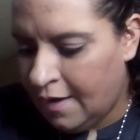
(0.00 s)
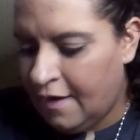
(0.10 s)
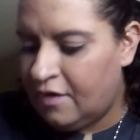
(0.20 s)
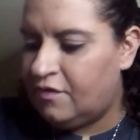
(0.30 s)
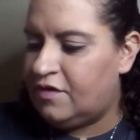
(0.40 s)

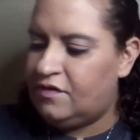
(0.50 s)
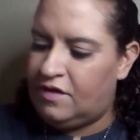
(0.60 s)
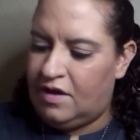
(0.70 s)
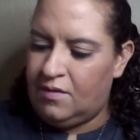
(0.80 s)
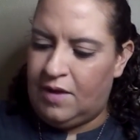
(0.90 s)
First
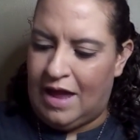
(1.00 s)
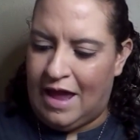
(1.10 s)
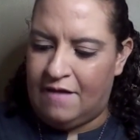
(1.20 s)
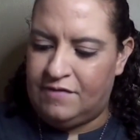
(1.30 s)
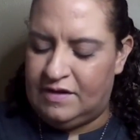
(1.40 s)
here we
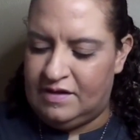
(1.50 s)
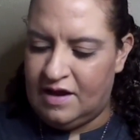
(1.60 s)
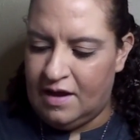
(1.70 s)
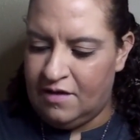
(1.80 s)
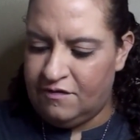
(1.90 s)
have the
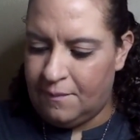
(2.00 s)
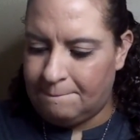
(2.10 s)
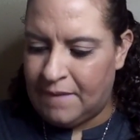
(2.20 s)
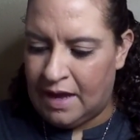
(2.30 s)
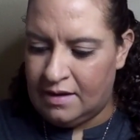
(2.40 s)
Dove
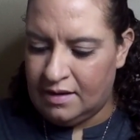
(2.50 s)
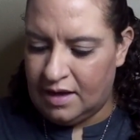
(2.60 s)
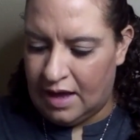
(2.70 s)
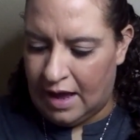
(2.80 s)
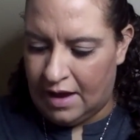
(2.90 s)
Men
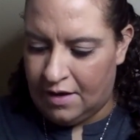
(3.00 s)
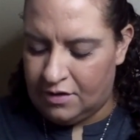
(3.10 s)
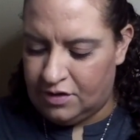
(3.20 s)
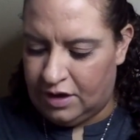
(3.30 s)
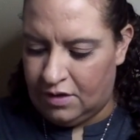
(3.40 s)
Care
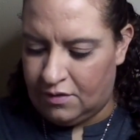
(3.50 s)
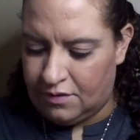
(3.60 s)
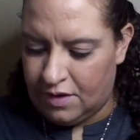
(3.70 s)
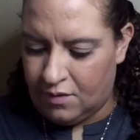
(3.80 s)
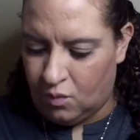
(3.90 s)

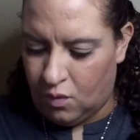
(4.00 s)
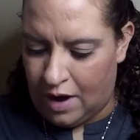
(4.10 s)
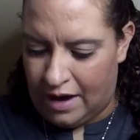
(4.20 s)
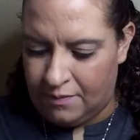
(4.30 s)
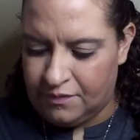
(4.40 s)
Deodorant
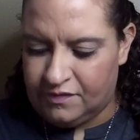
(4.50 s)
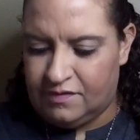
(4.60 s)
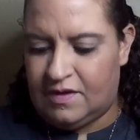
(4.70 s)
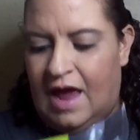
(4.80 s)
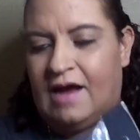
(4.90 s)

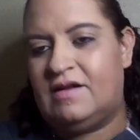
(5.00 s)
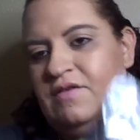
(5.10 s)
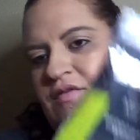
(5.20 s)
Wipes. Active and